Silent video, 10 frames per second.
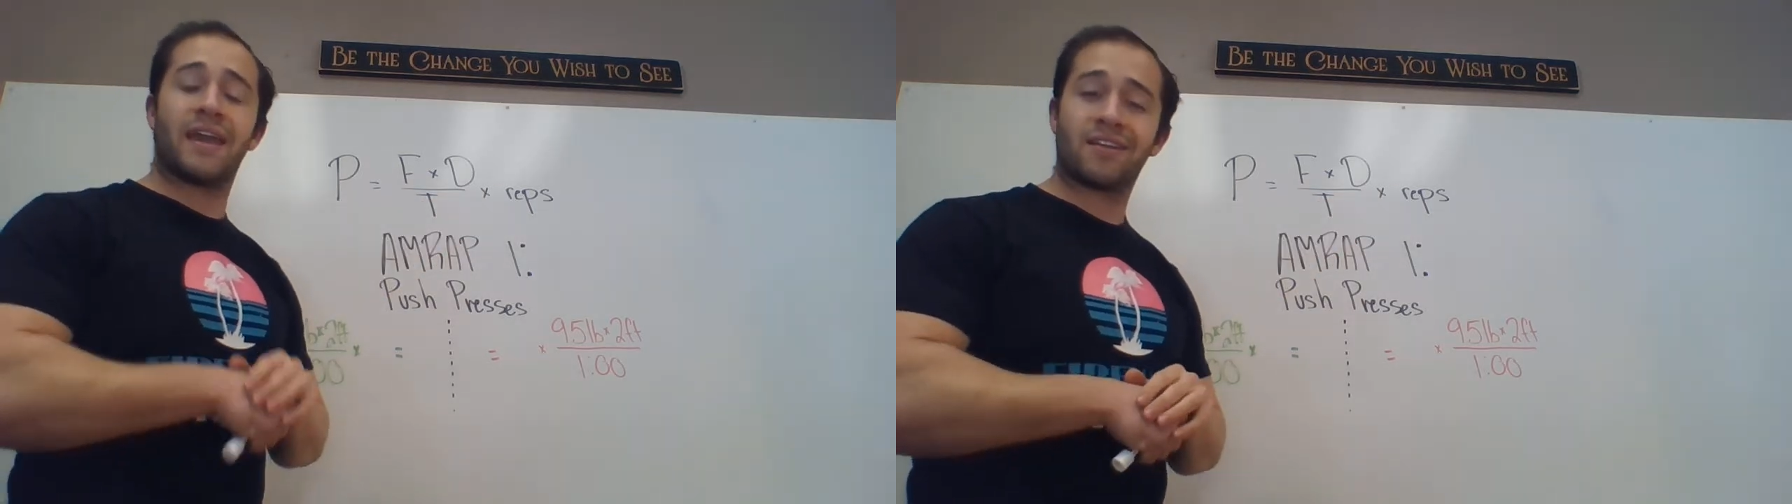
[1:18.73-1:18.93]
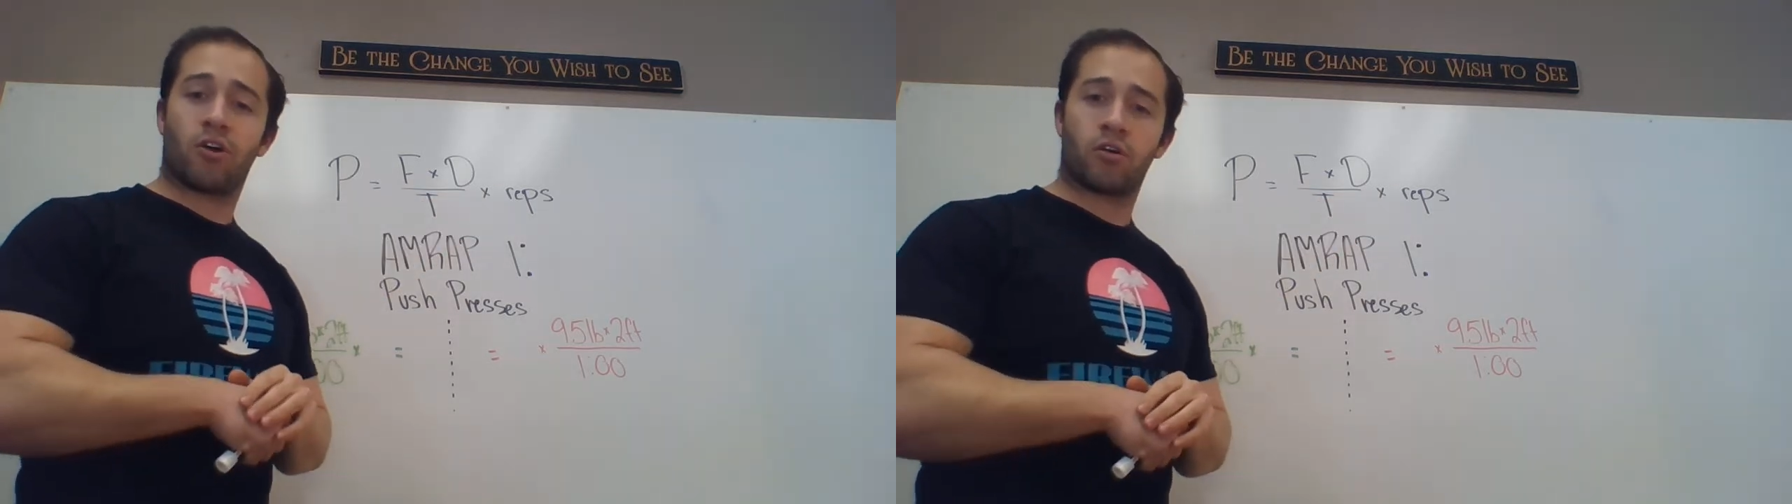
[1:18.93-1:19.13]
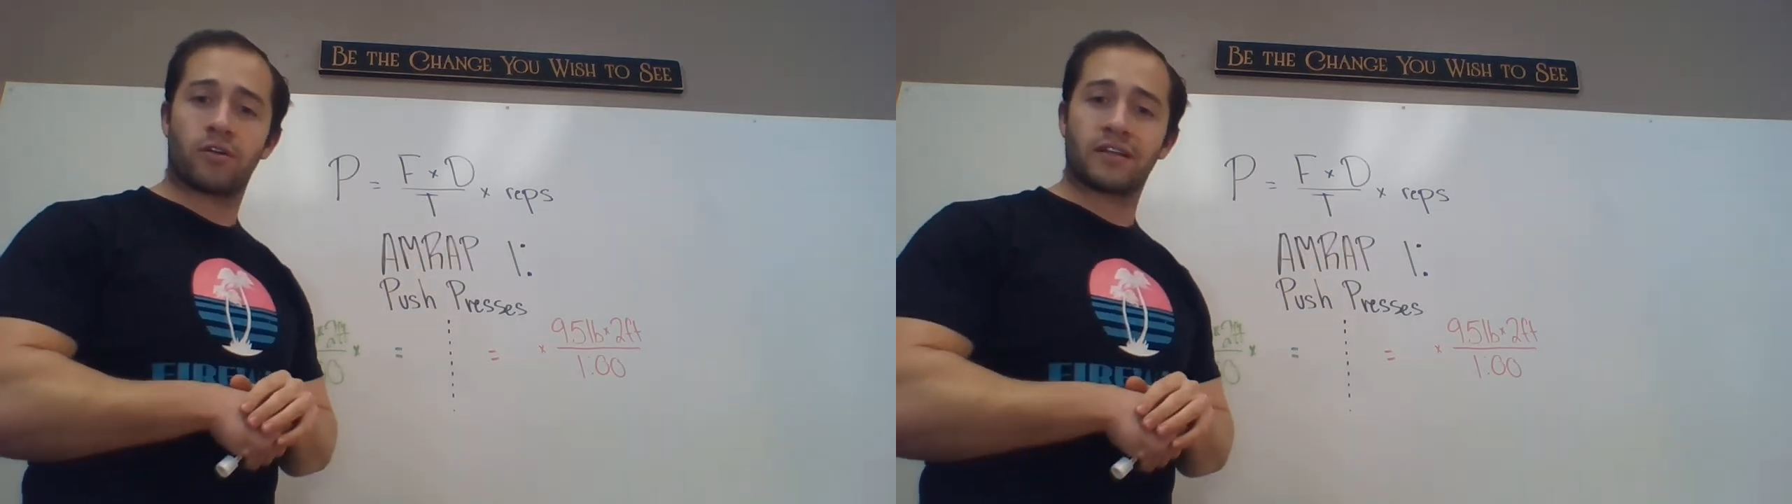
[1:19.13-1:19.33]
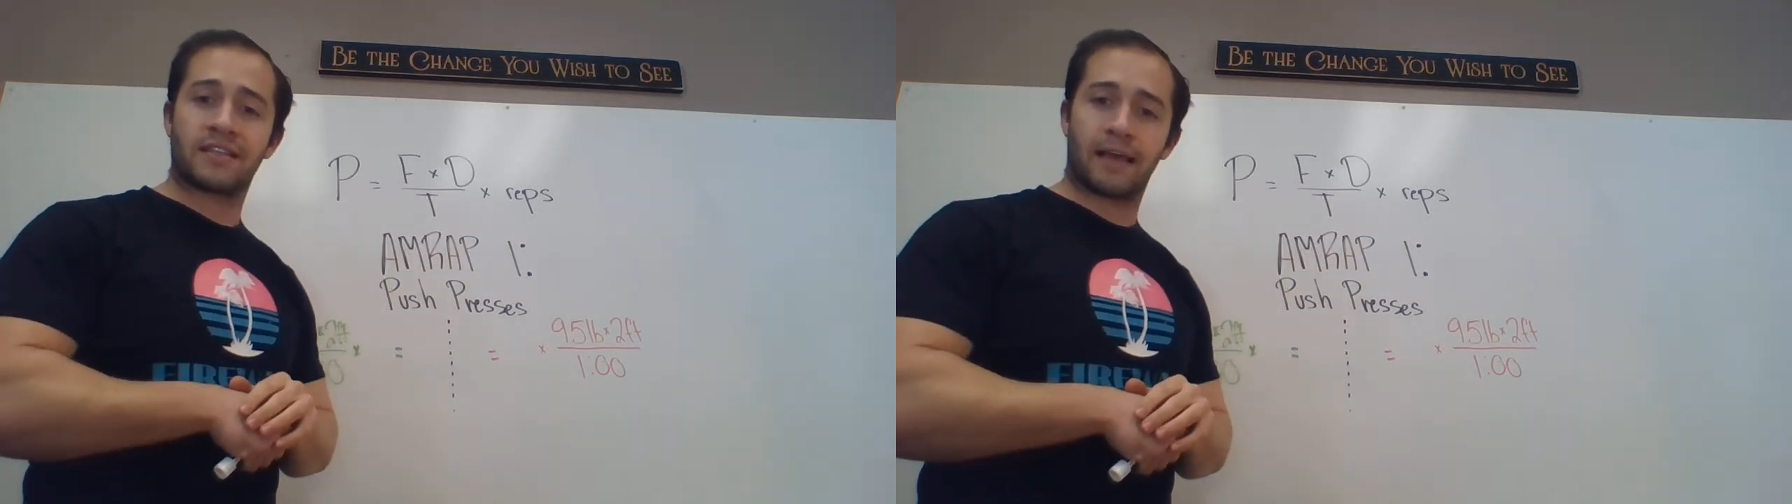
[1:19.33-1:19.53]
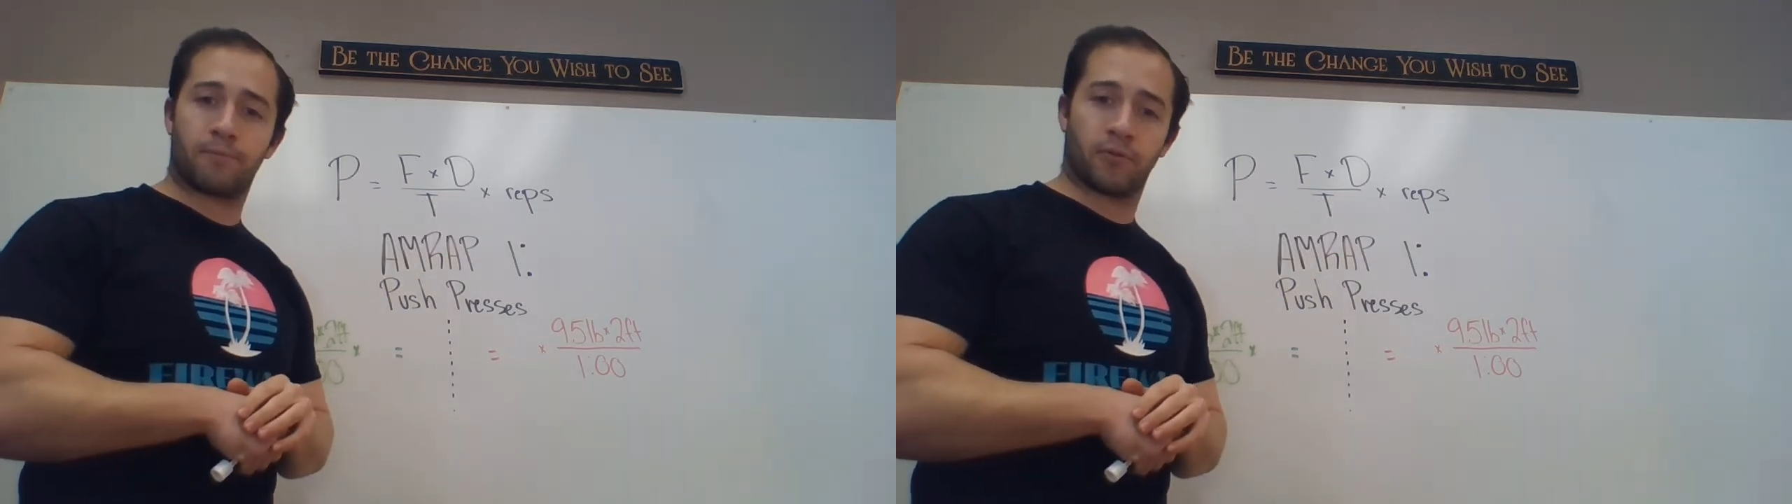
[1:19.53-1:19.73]
in our
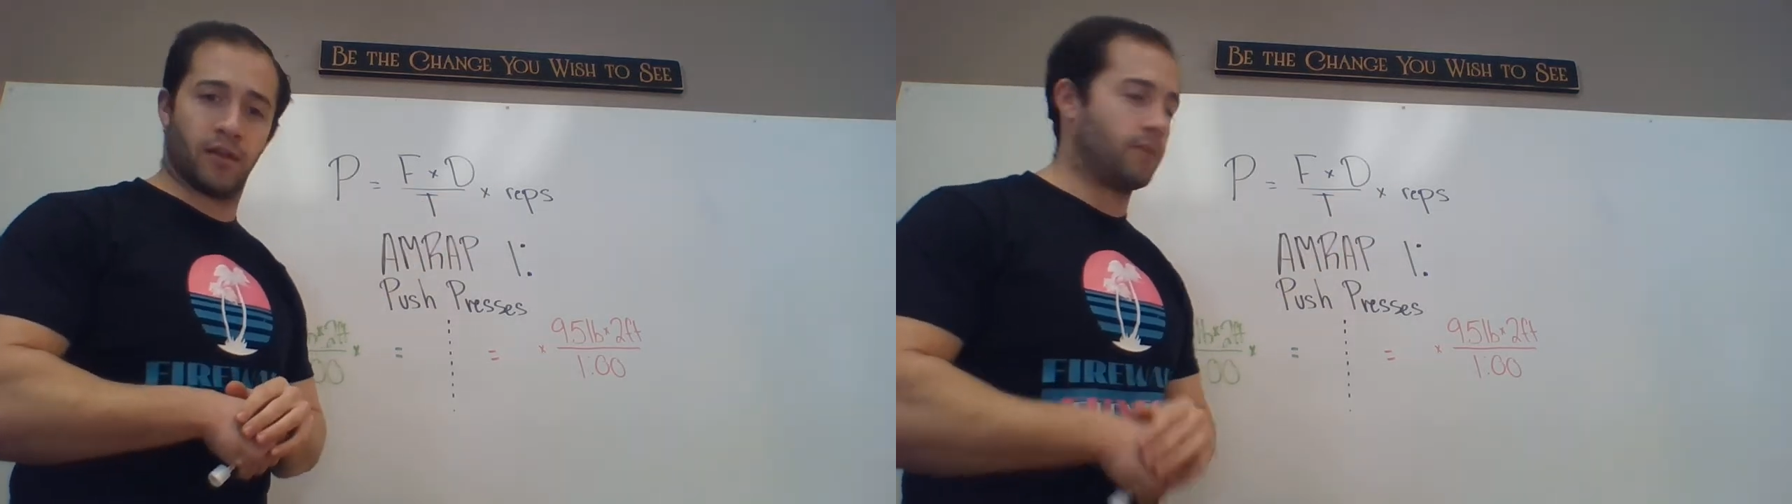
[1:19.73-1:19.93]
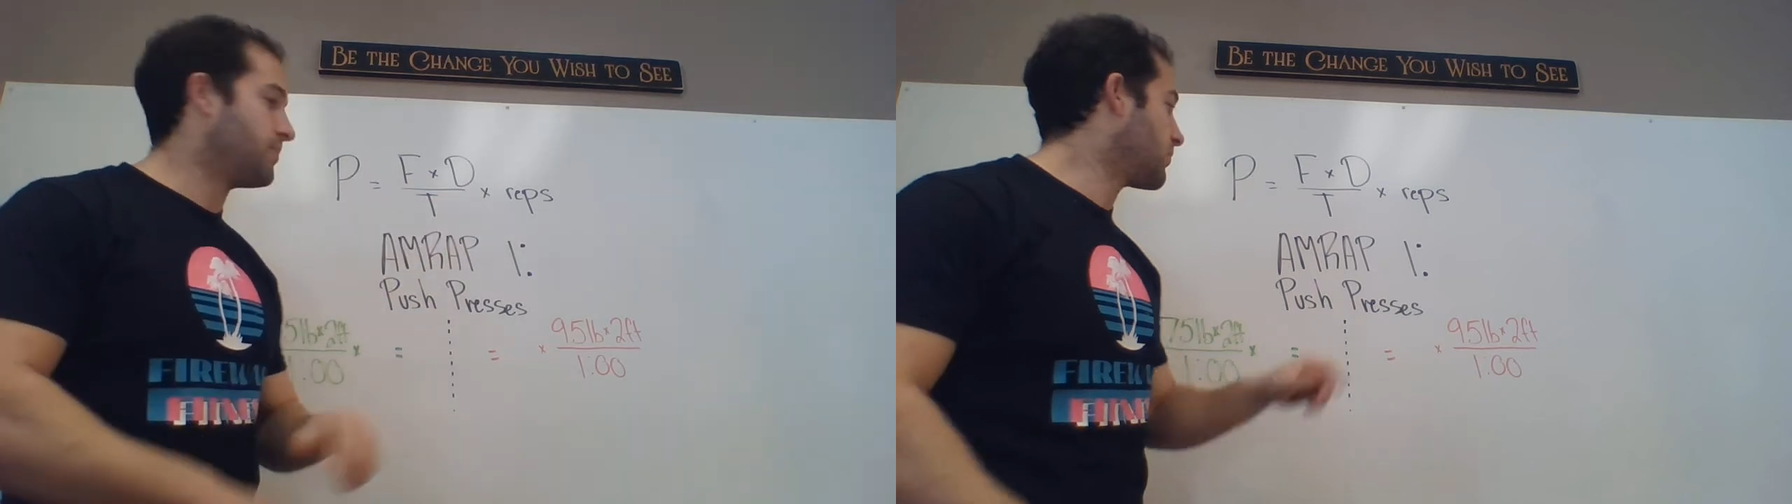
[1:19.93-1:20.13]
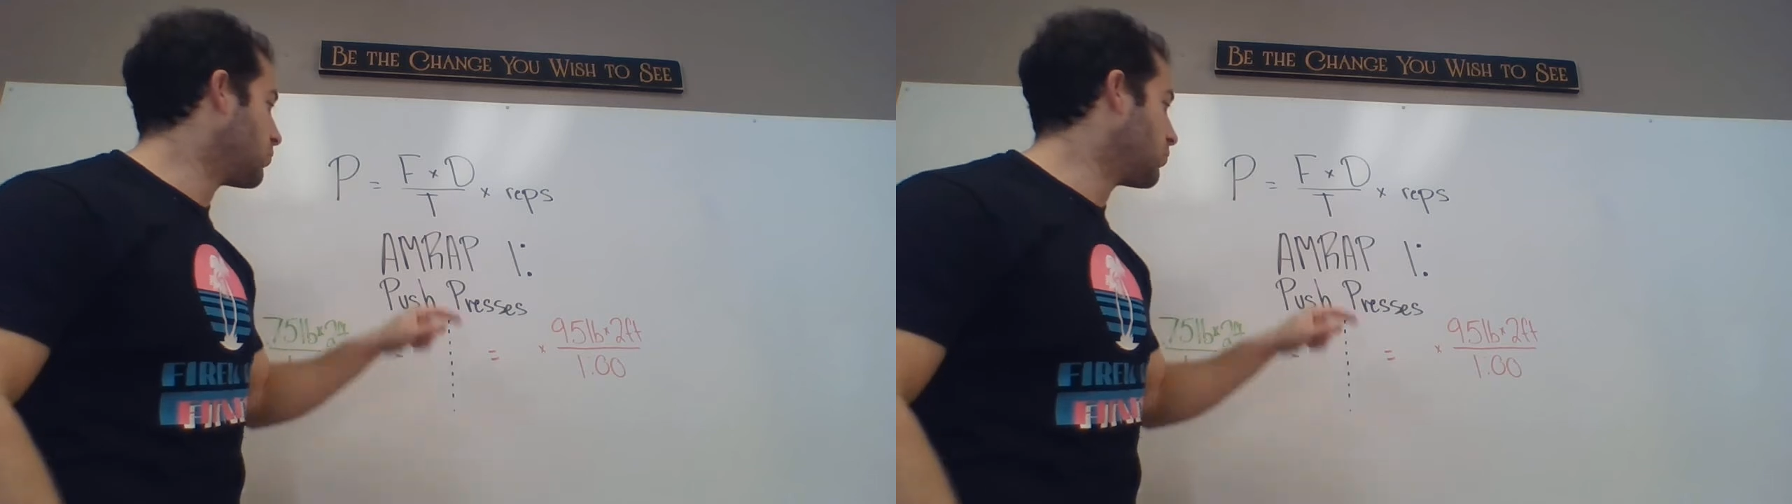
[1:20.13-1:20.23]
example here,